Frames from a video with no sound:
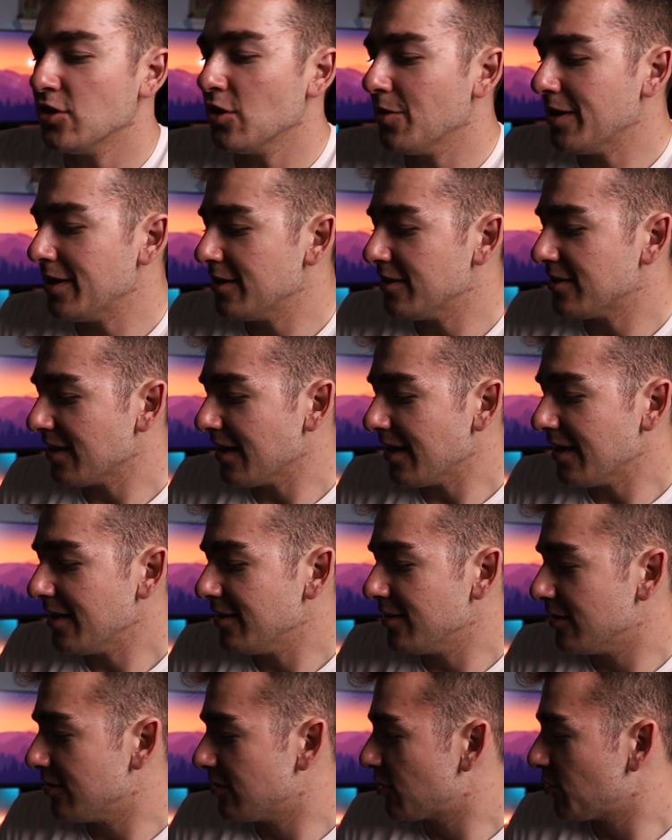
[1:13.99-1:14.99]
I
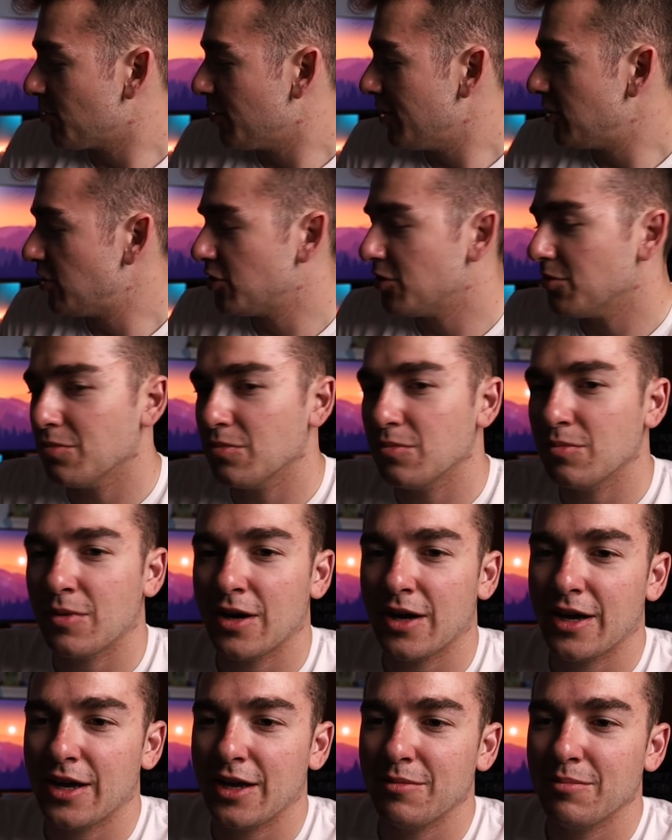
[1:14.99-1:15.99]
decided to switch
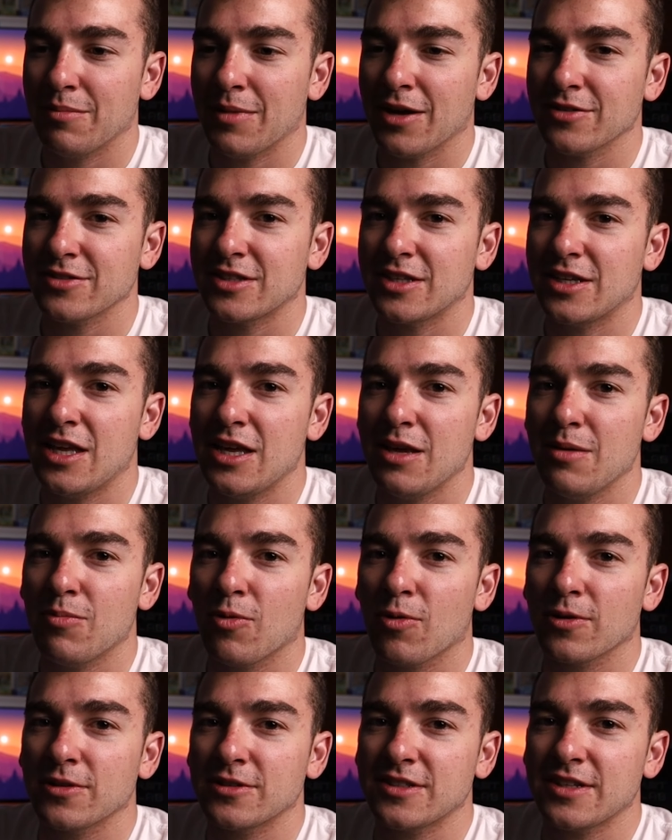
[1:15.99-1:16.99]
my mouse and
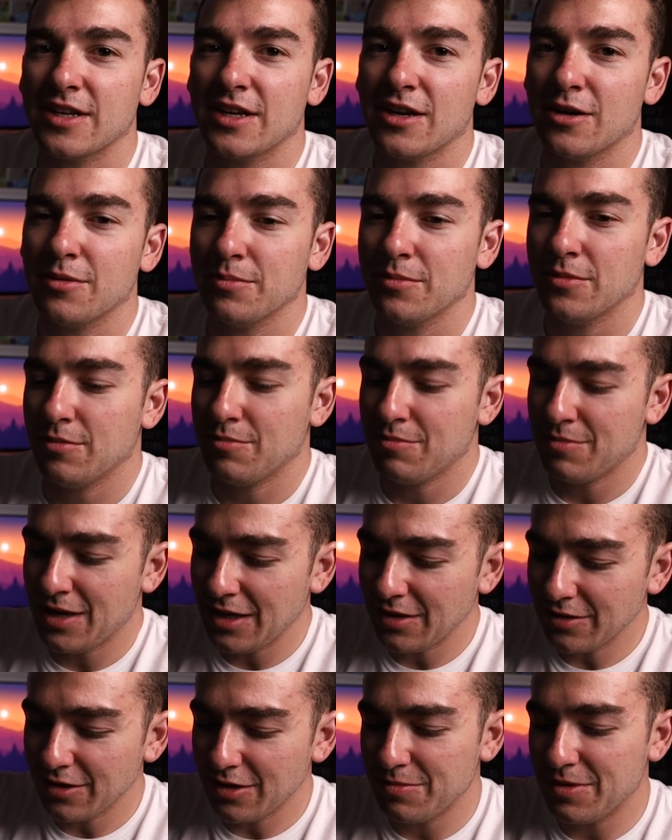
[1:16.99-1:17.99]
keyboard setup
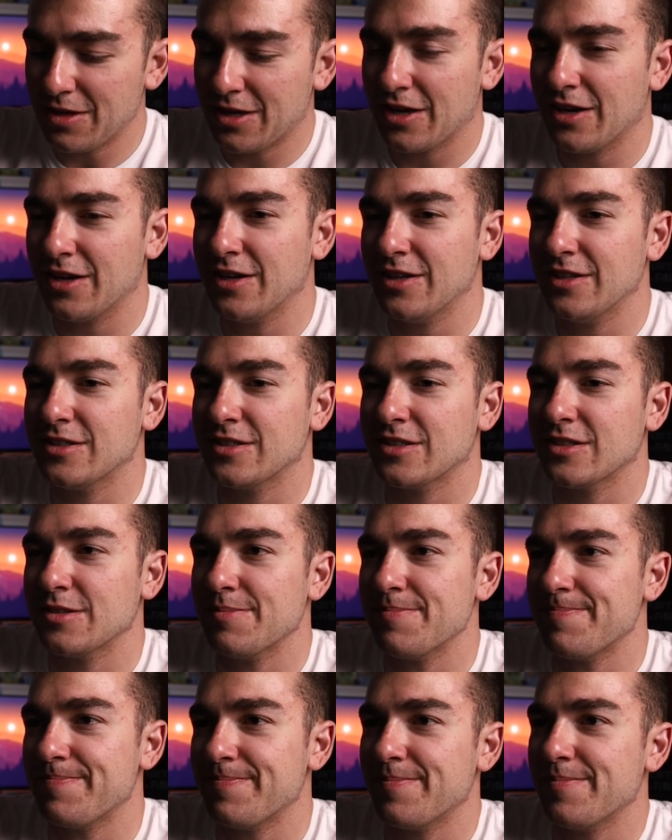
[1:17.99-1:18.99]
mainly because
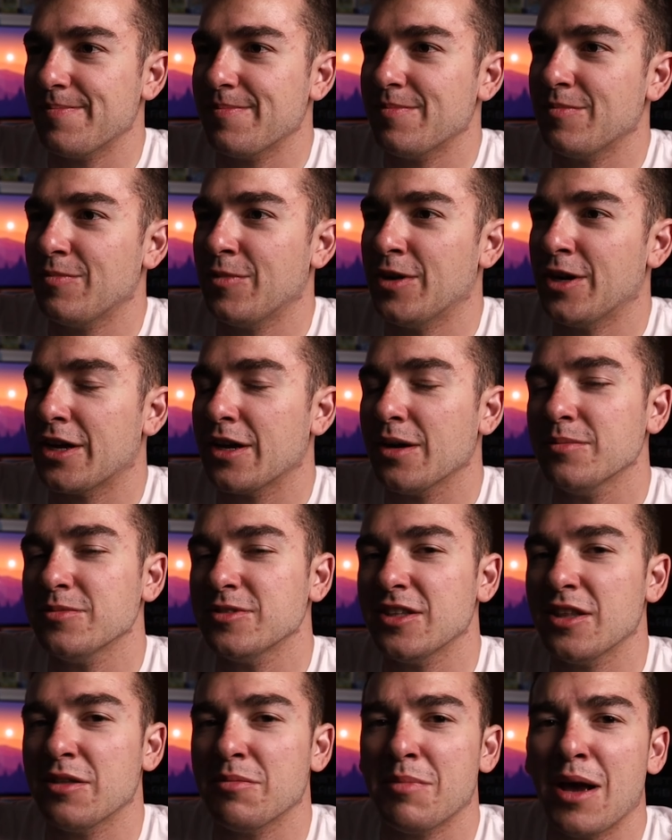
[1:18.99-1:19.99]
when it comes
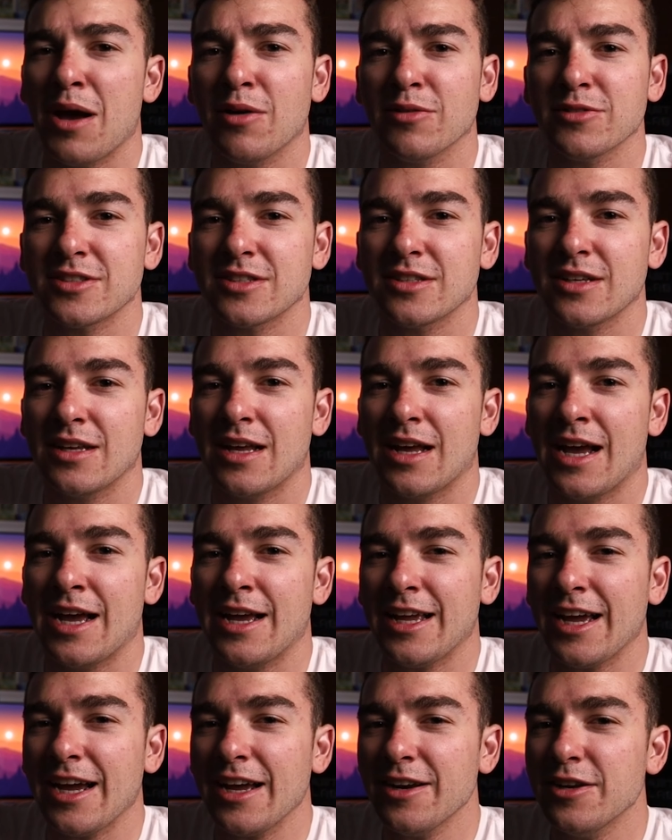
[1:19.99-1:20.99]
to the mouse, I
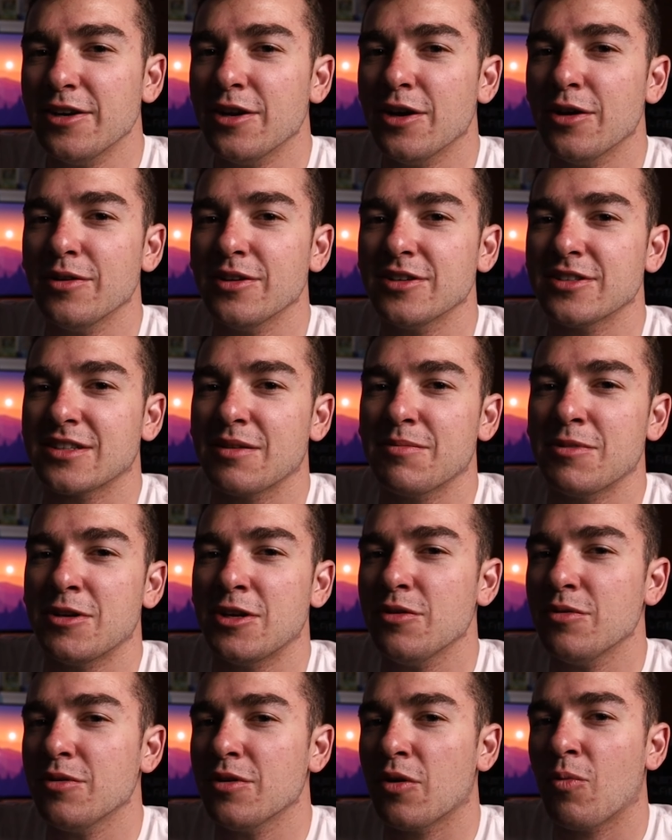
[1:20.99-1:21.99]
kind of noticed I've been
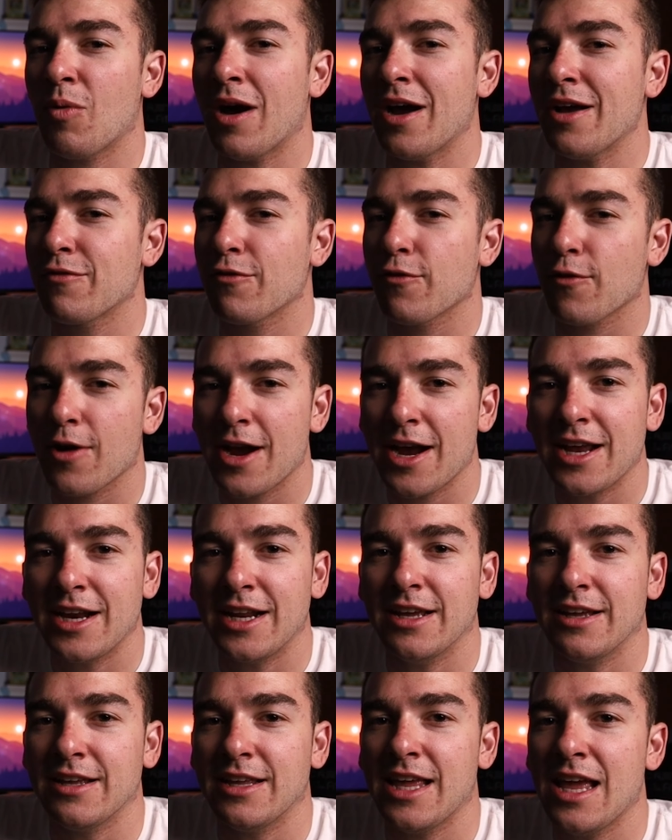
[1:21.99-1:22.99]
doing a wide
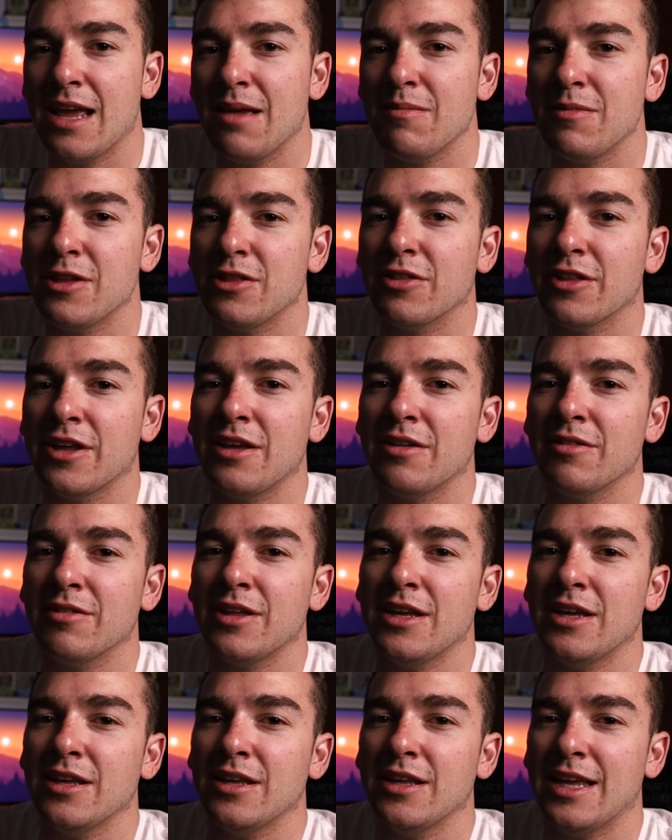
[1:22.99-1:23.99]
variety of gaming
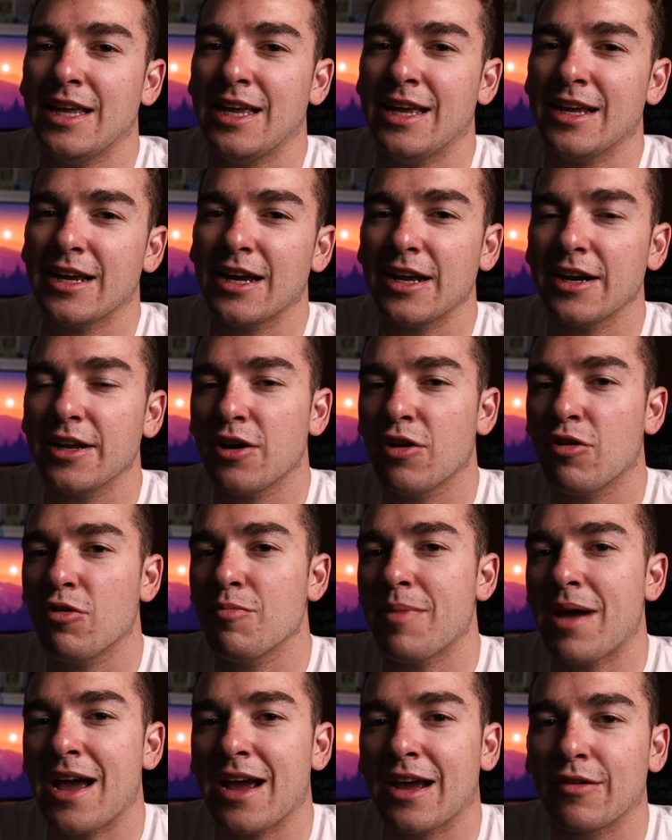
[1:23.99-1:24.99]
lately and kind of going
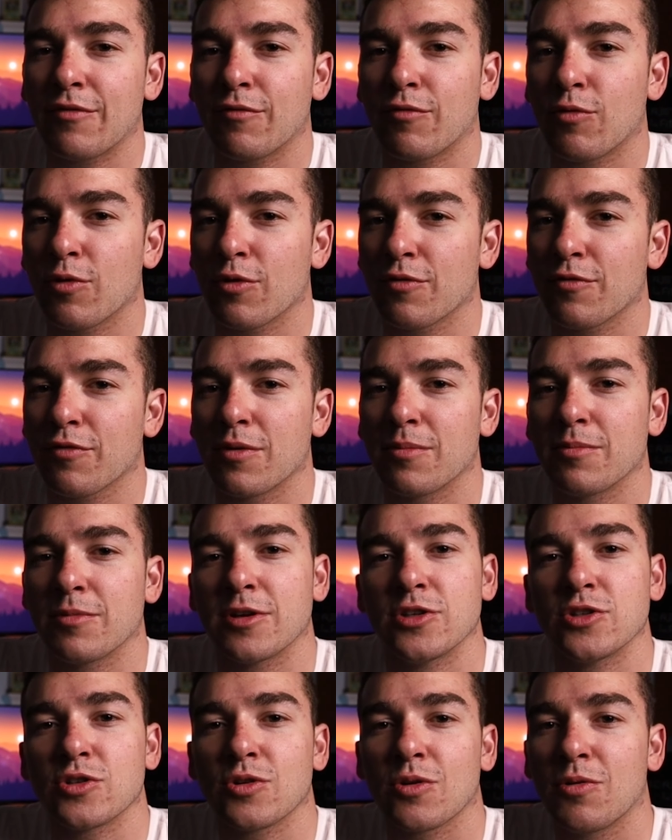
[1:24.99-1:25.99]
back and forth from
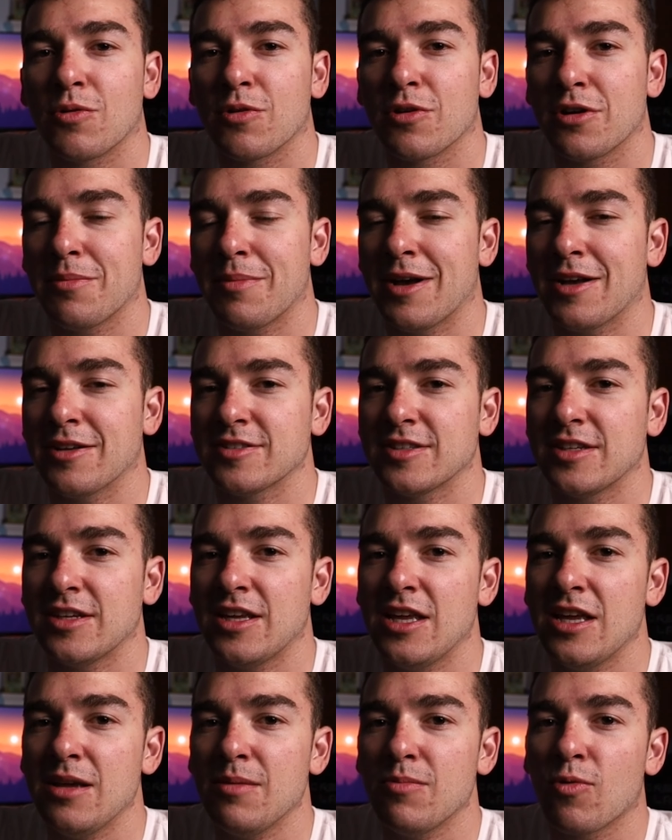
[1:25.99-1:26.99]
controller to mouse and
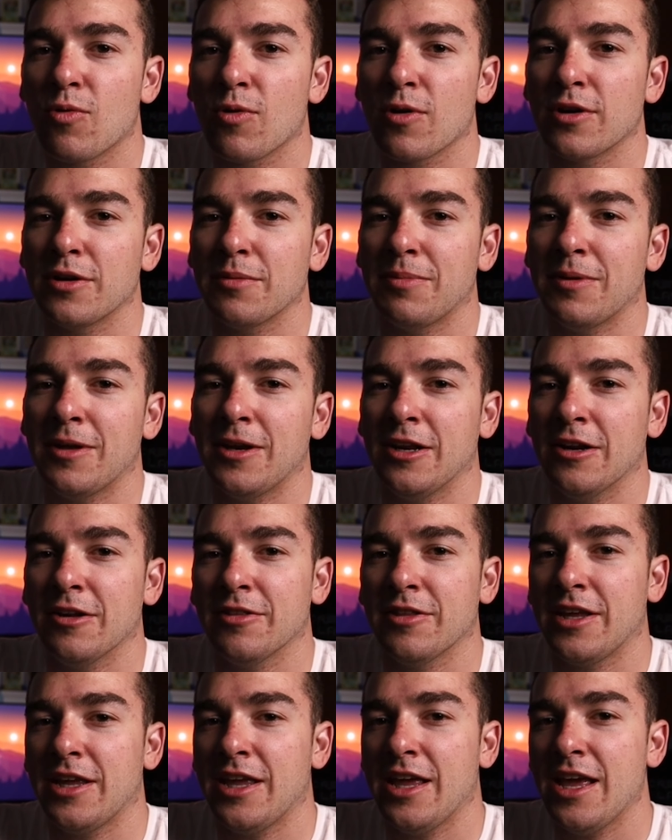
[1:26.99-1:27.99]
keyboard depending on
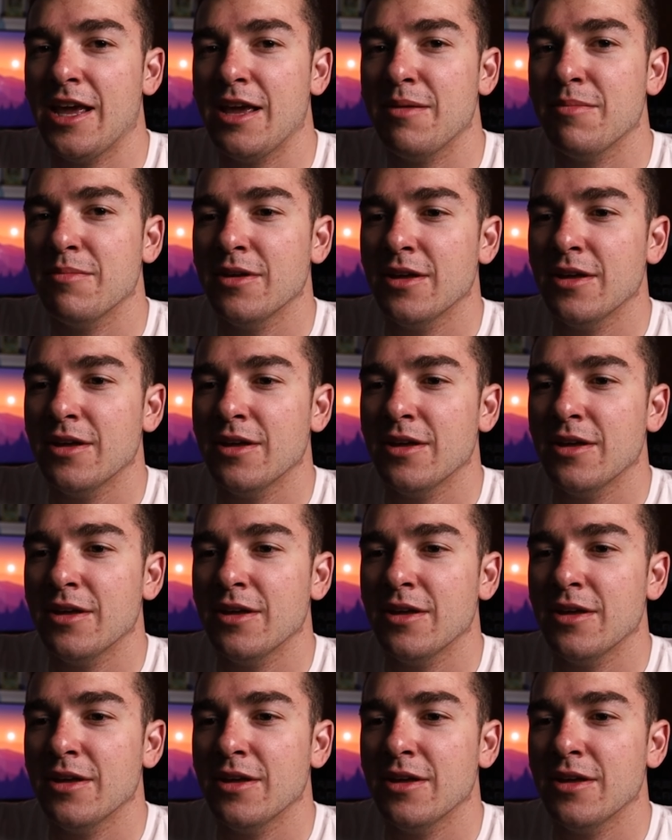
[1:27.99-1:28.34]
the game.